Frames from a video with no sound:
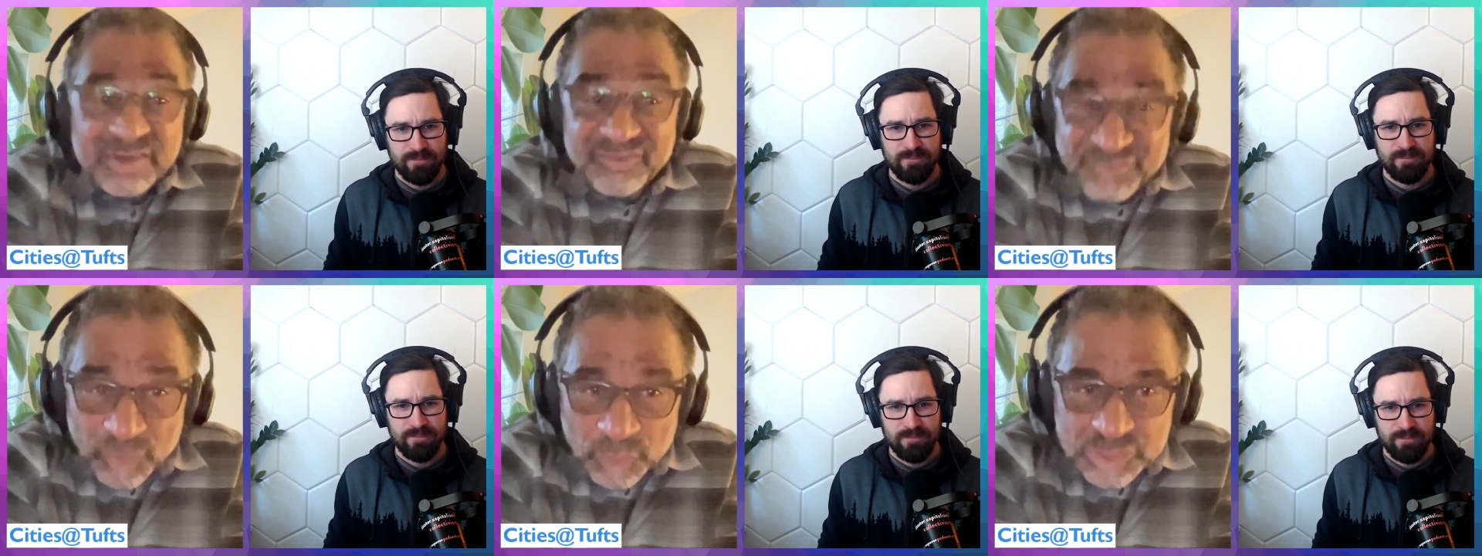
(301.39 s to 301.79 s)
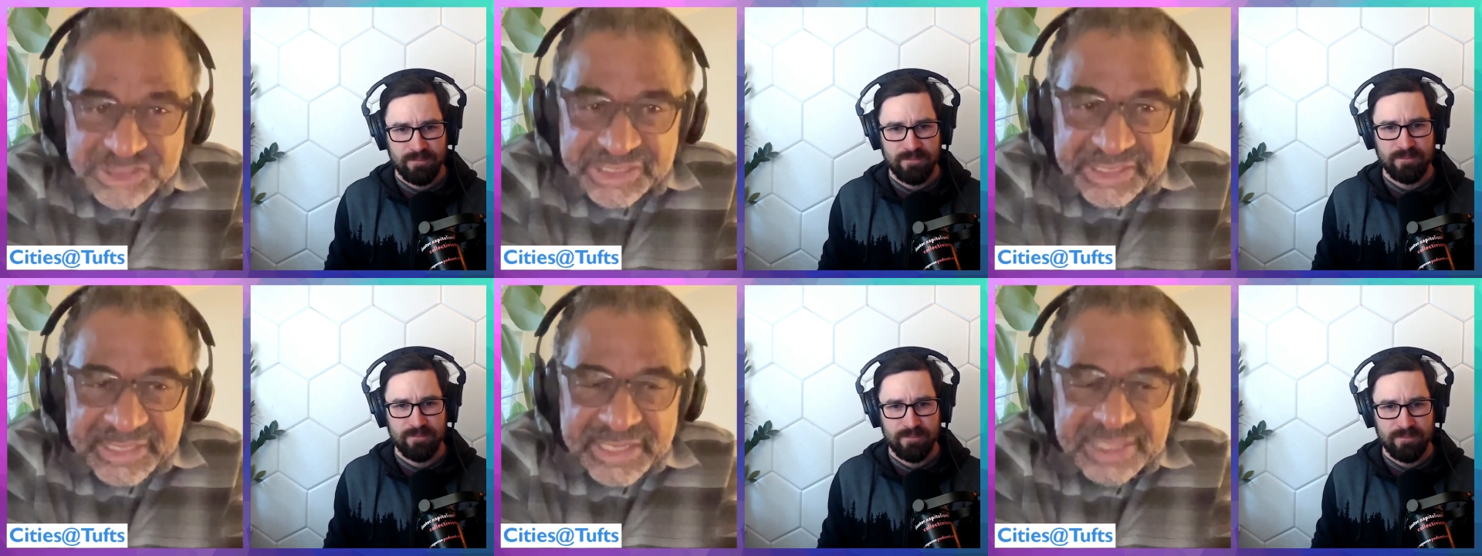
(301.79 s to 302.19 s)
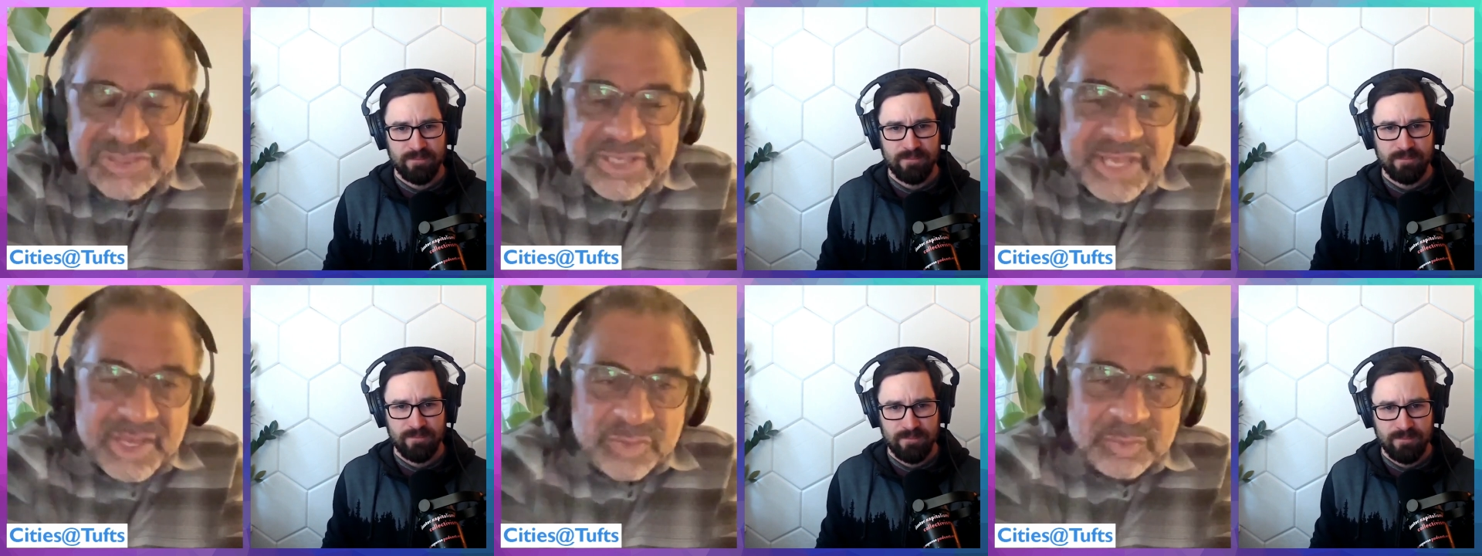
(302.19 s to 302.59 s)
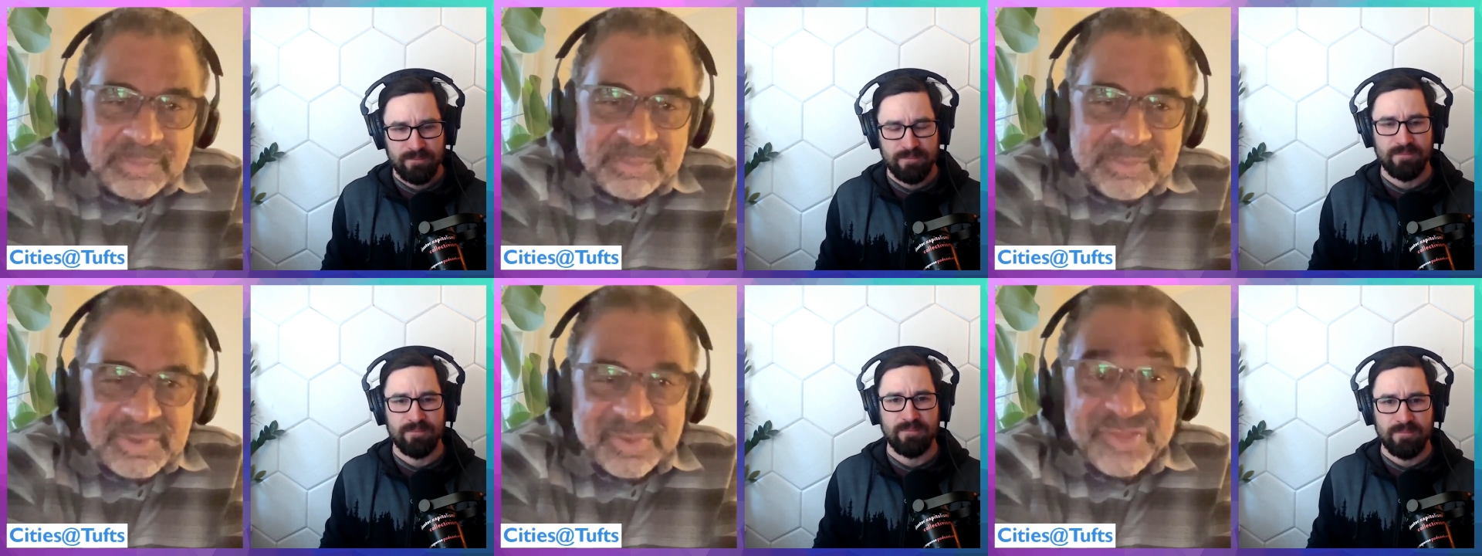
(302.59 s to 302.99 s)
Speaker 1: 40 years ago,
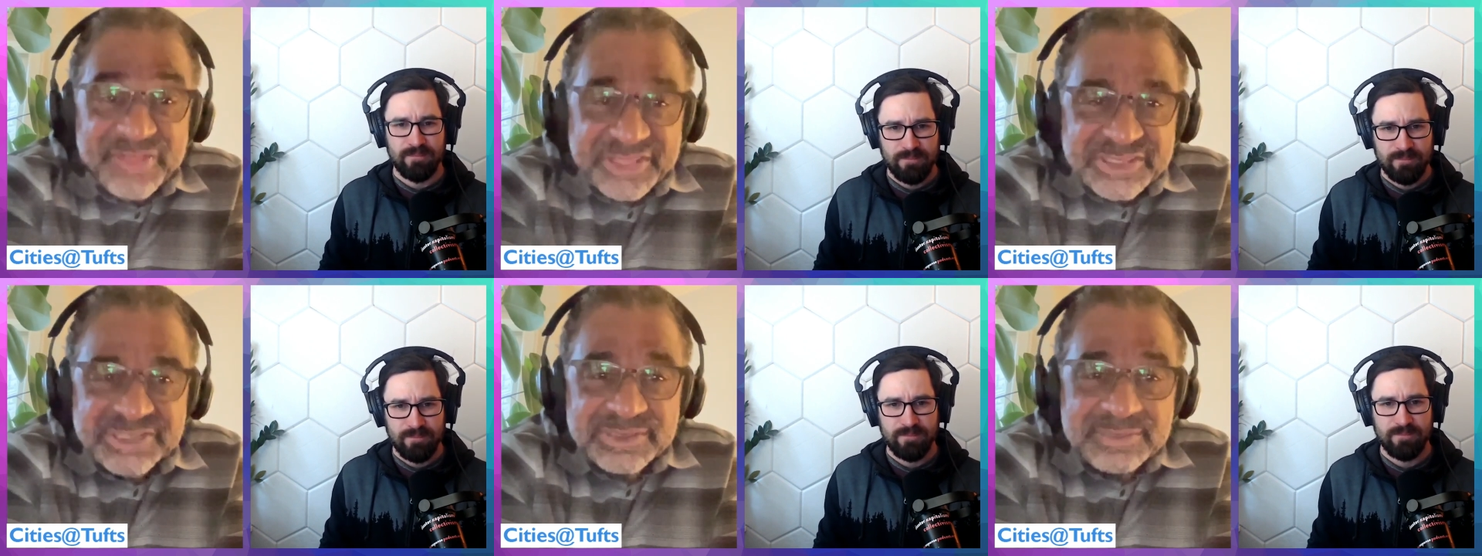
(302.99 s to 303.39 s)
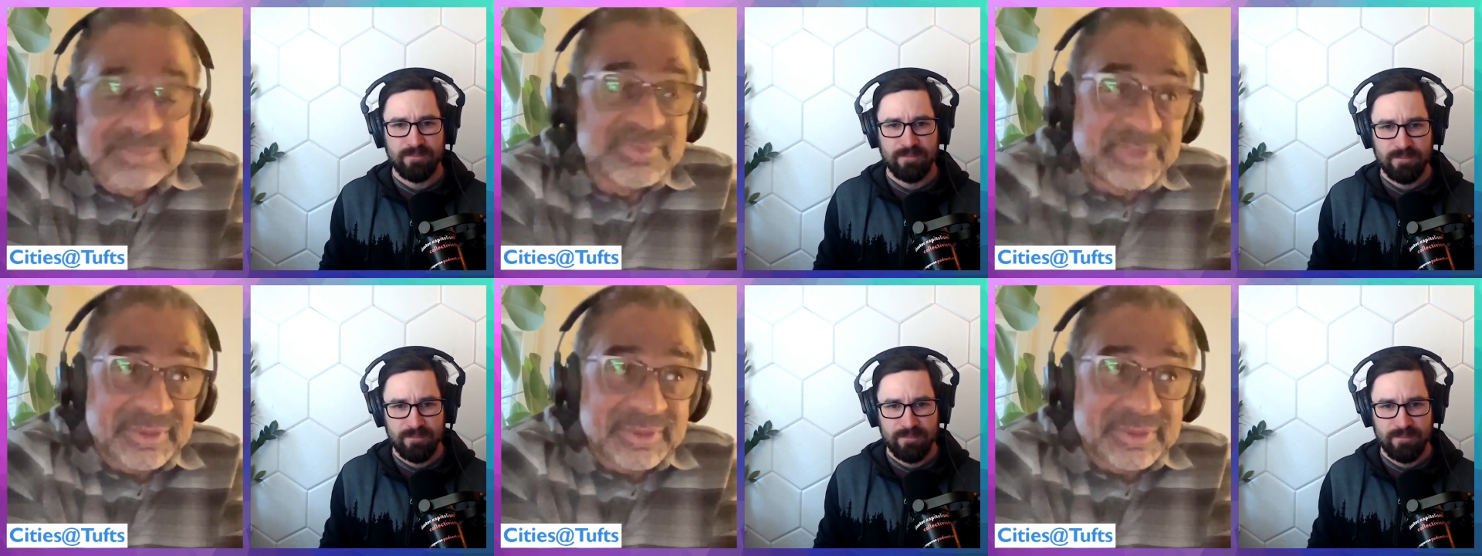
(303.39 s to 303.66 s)
this